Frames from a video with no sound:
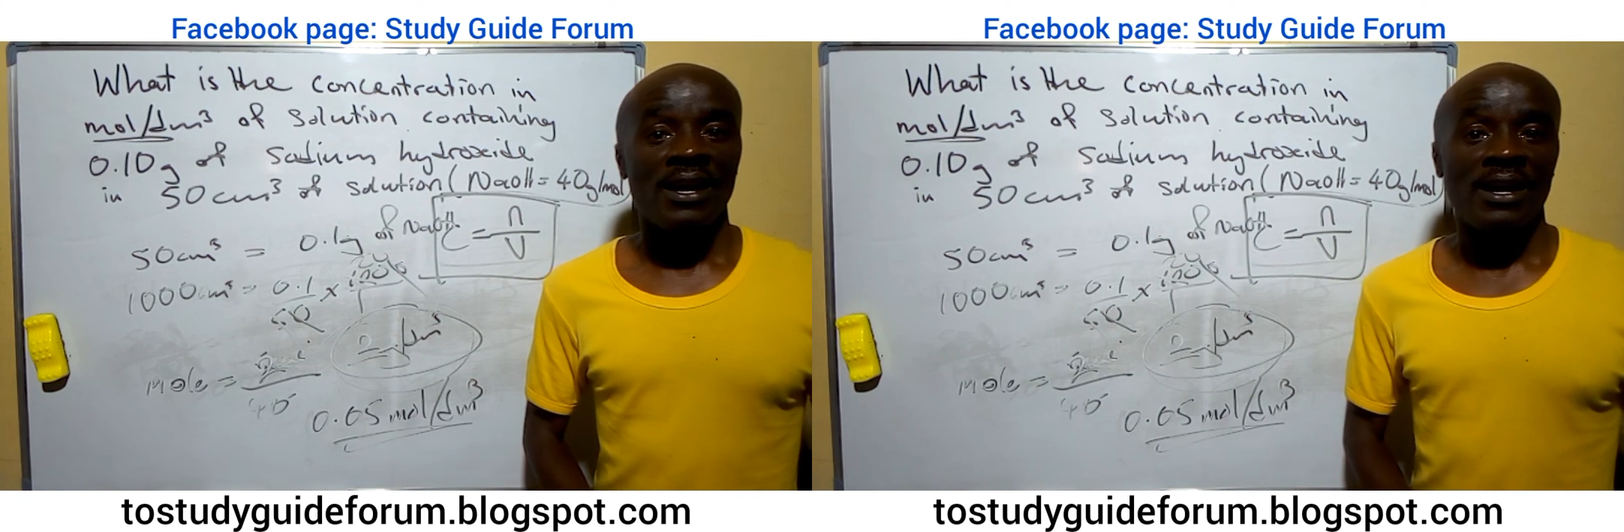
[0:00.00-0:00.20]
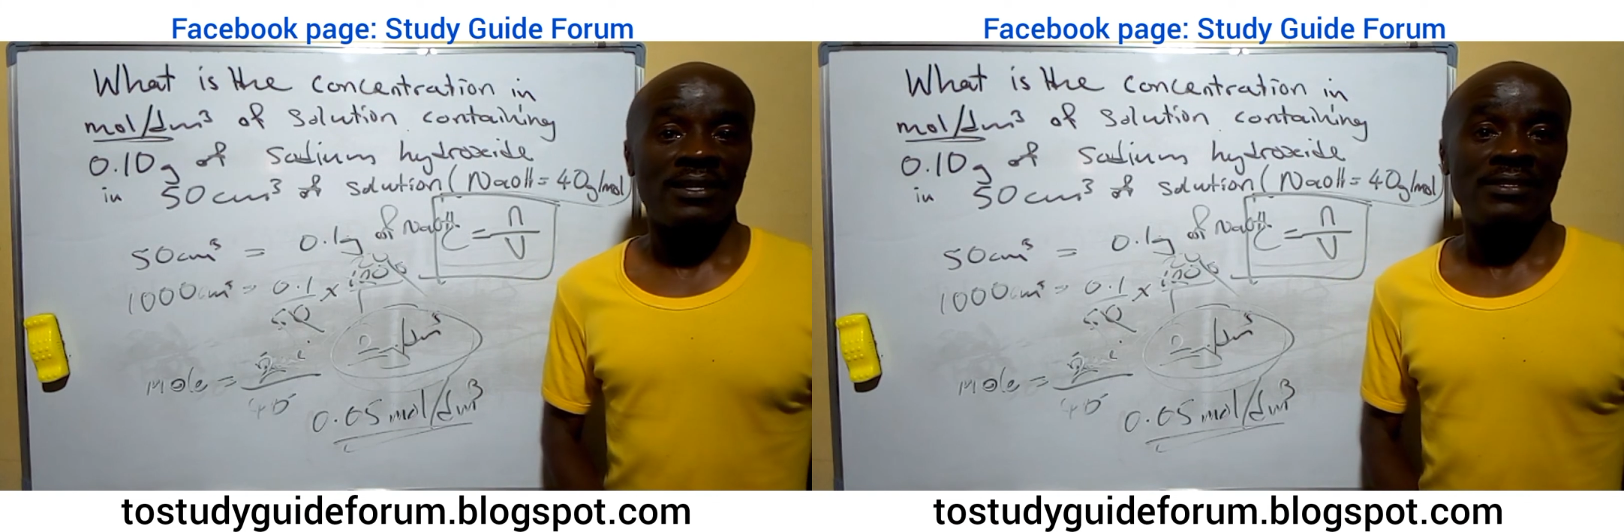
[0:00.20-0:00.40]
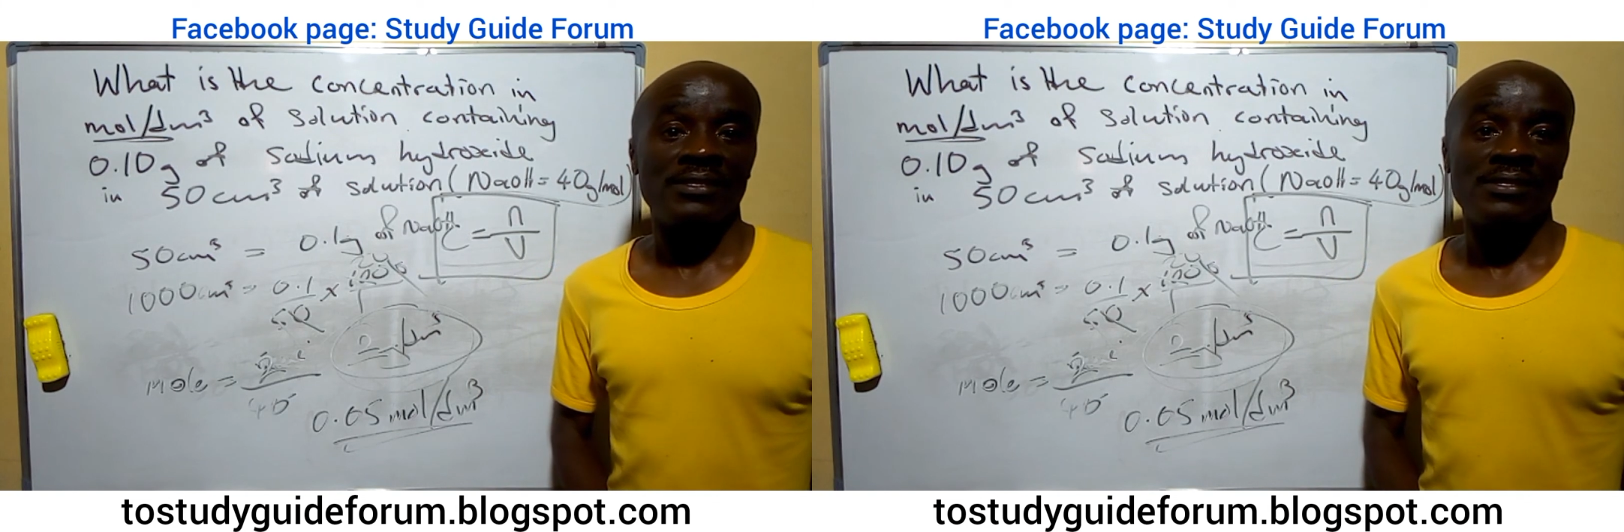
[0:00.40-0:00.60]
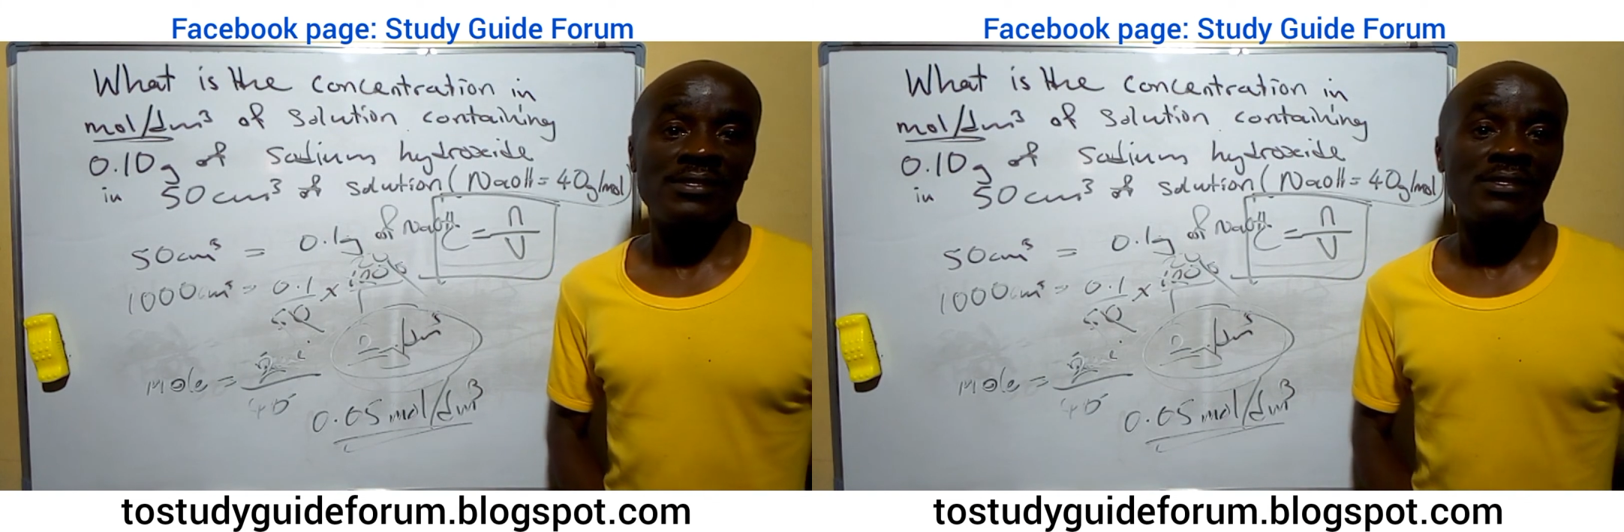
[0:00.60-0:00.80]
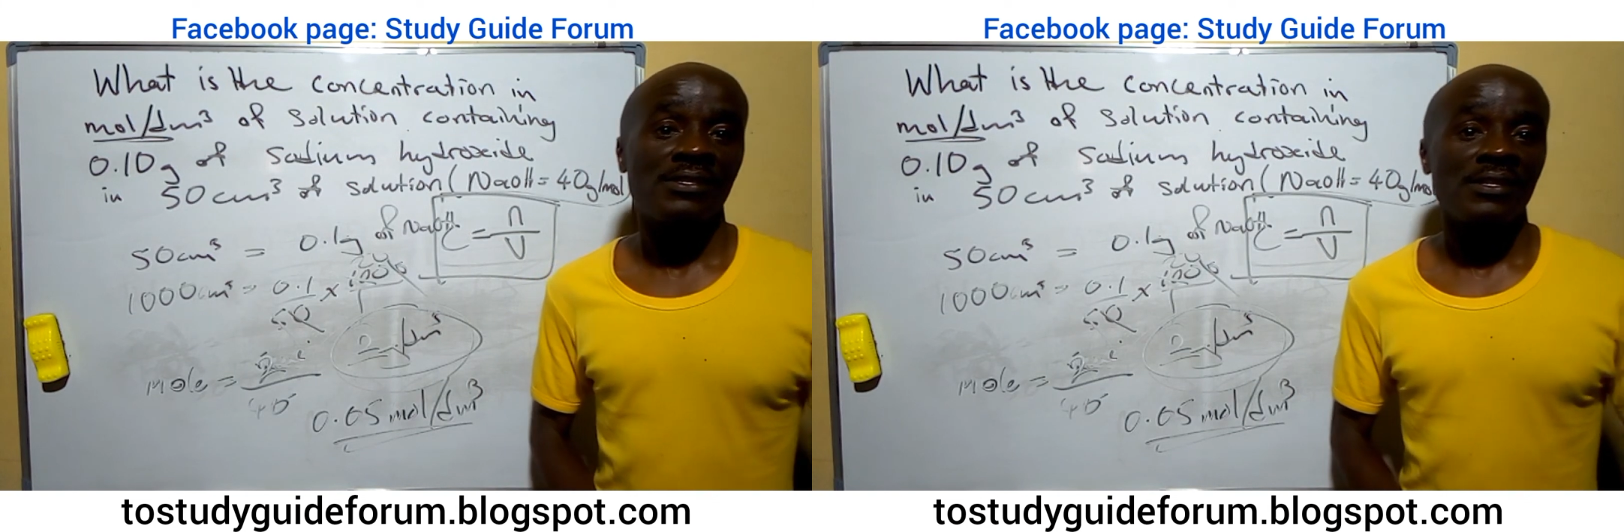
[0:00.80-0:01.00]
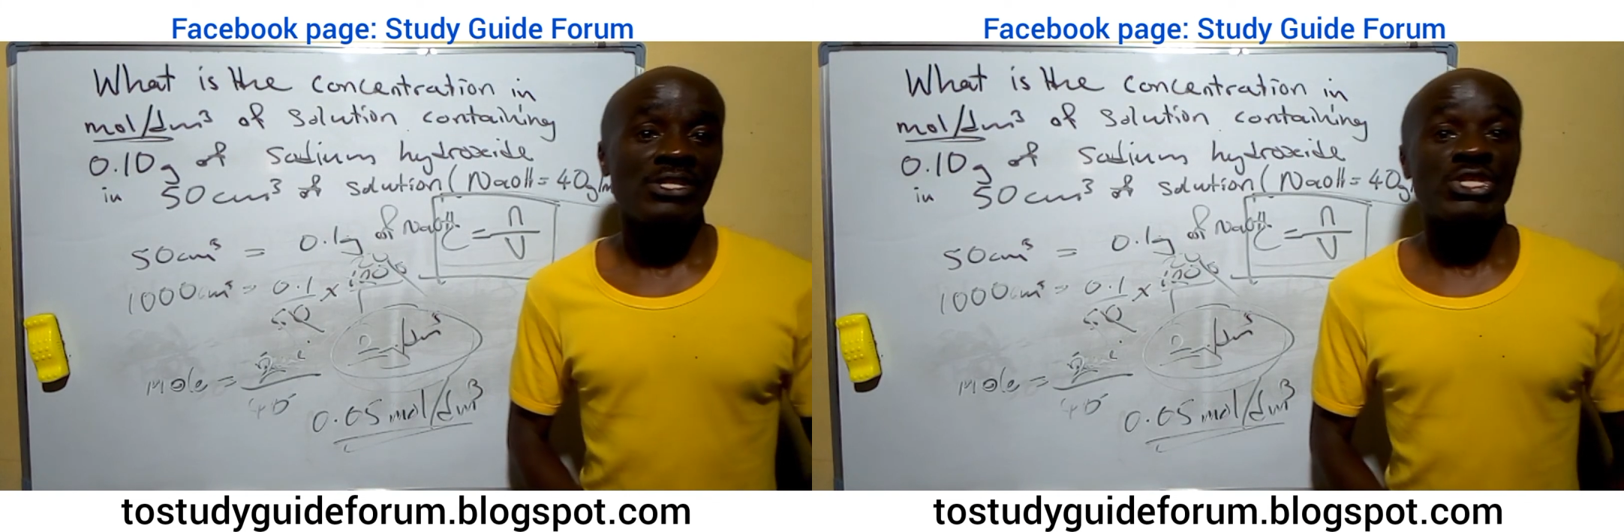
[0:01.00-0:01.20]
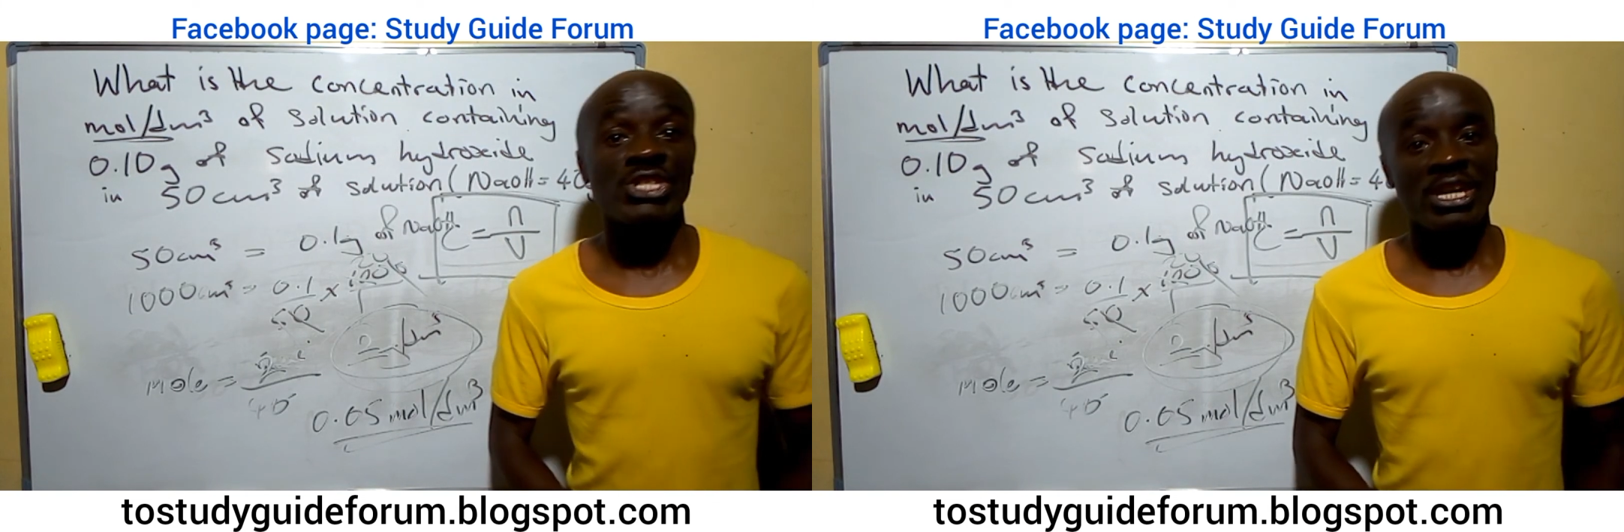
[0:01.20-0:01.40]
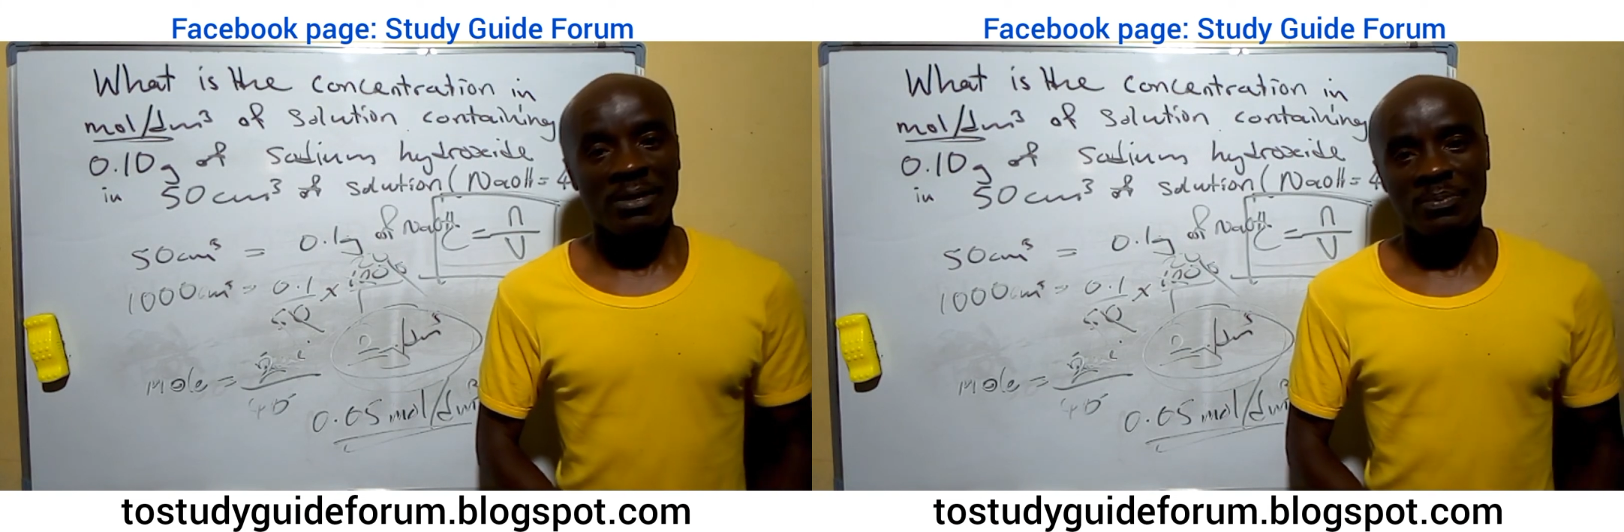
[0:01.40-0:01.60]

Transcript: and share,